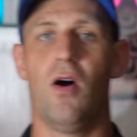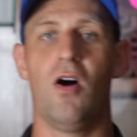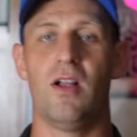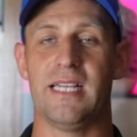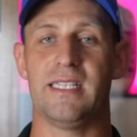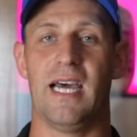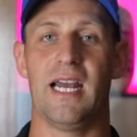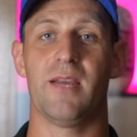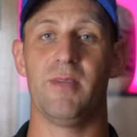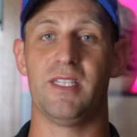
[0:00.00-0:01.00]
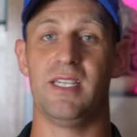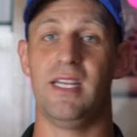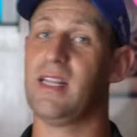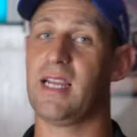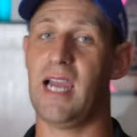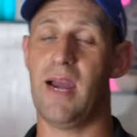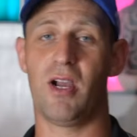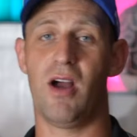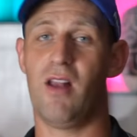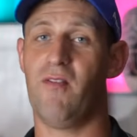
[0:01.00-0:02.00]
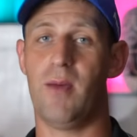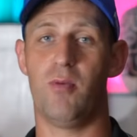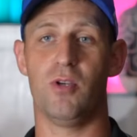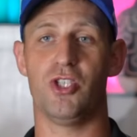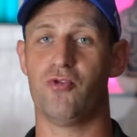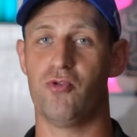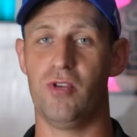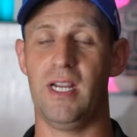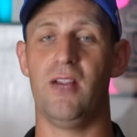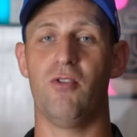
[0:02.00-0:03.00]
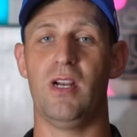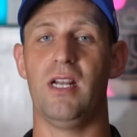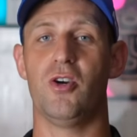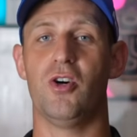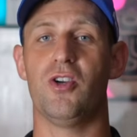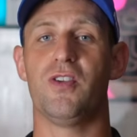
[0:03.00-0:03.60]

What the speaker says: All that data can be seen in the Garmin Golf app, which is really, really good.